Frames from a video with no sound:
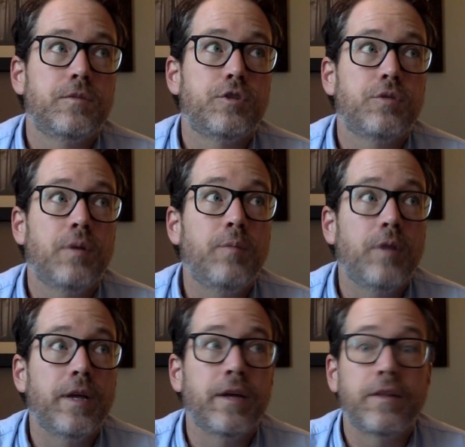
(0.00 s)

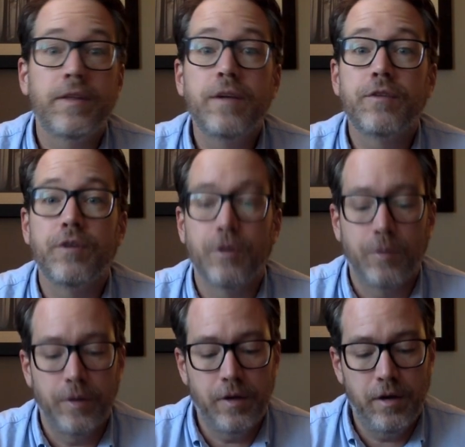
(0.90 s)
troubling things that are
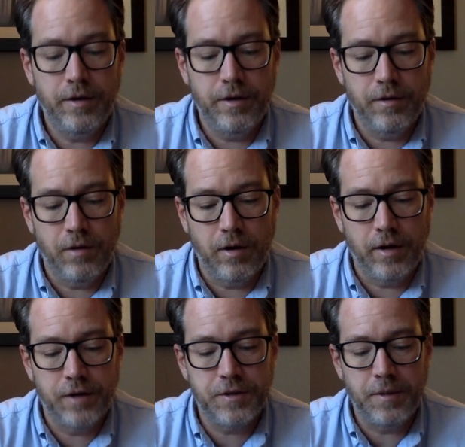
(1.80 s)
going on here are
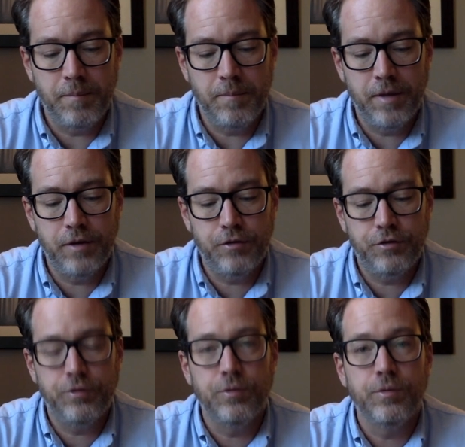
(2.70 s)
actually meant
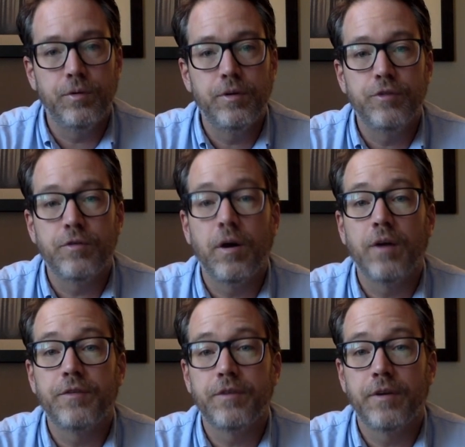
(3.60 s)
to draw
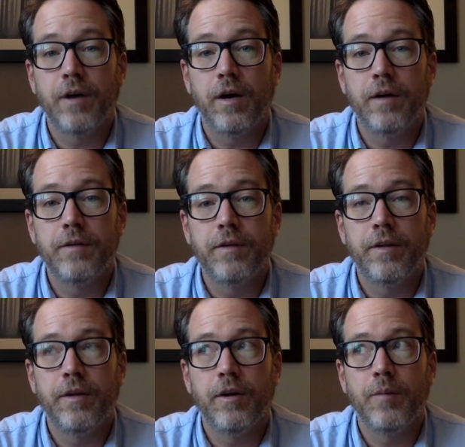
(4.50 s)
us to God
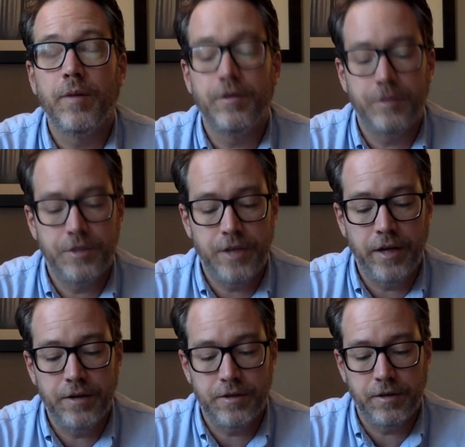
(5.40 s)
that they are meant to
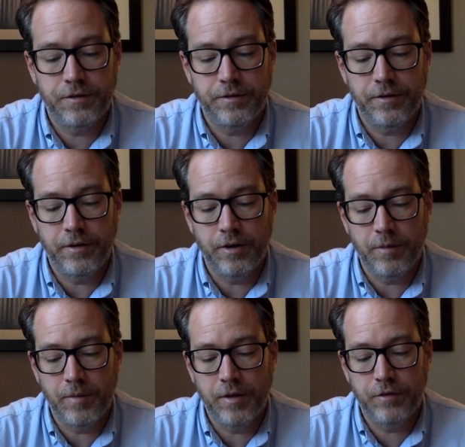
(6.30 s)
change us, that they are
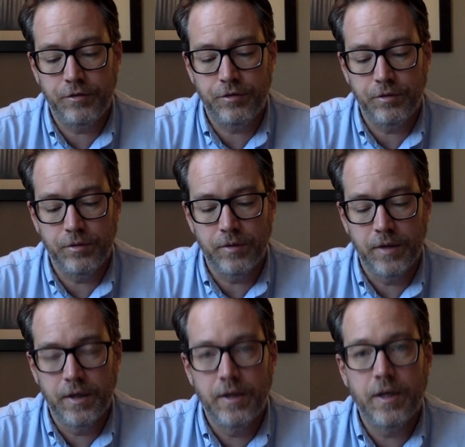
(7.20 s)
meant to
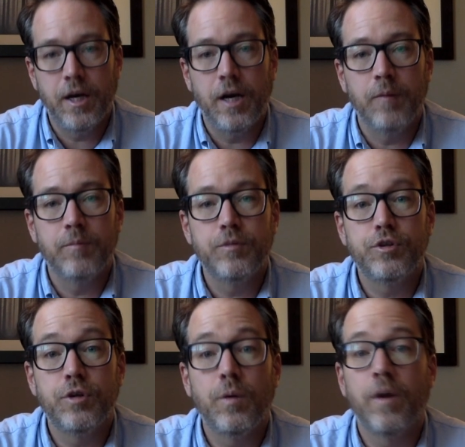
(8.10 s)
um,
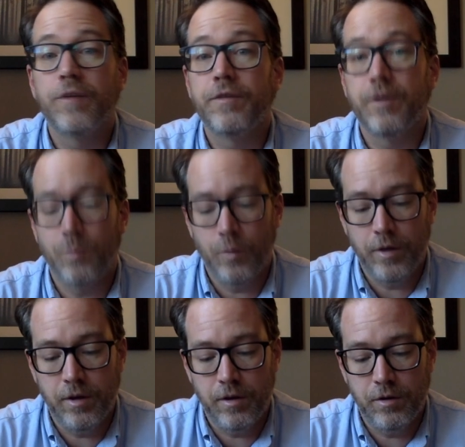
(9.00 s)
show us that
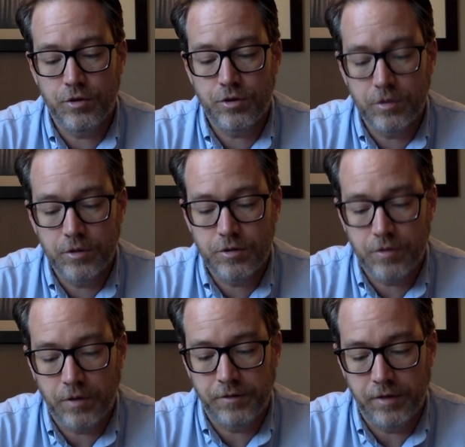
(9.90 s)
we should
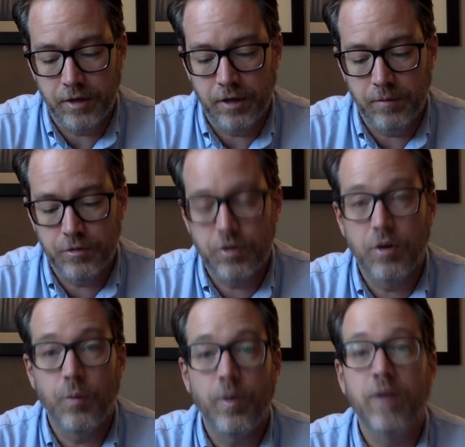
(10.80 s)
trust in Him, turn
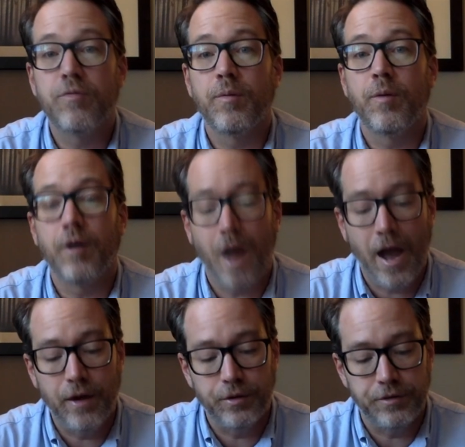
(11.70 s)
away from our
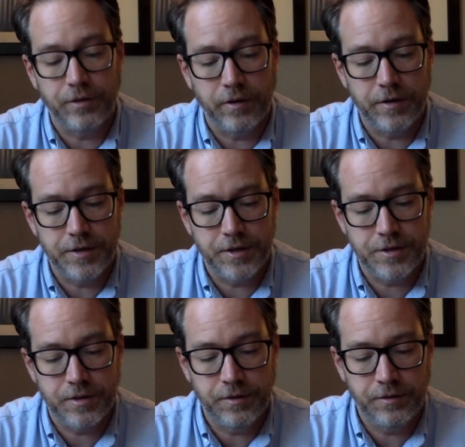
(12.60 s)
idols and our
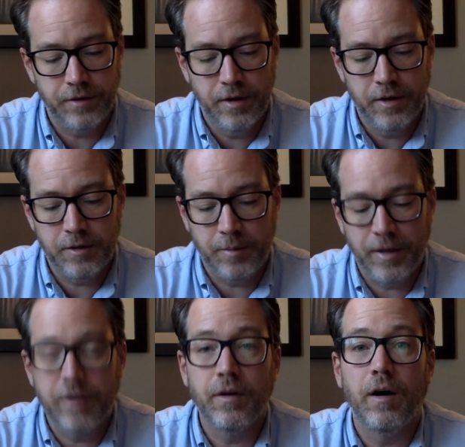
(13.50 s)
addictions,
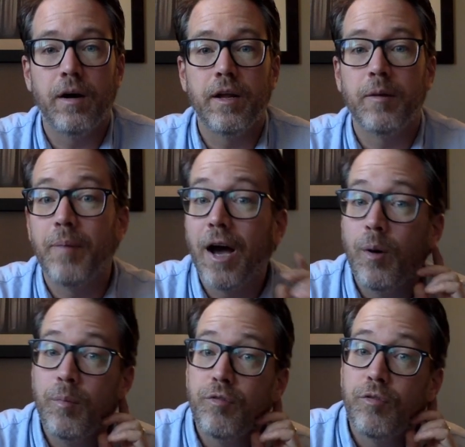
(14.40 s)
depend on and bow
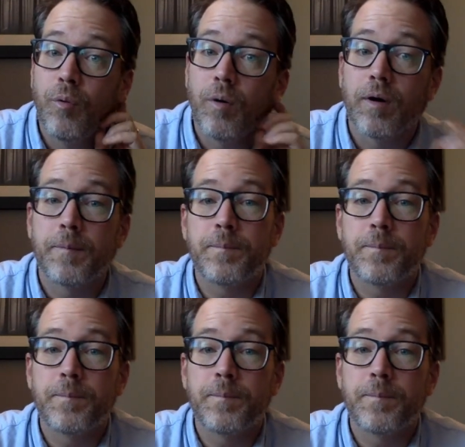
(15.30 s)
before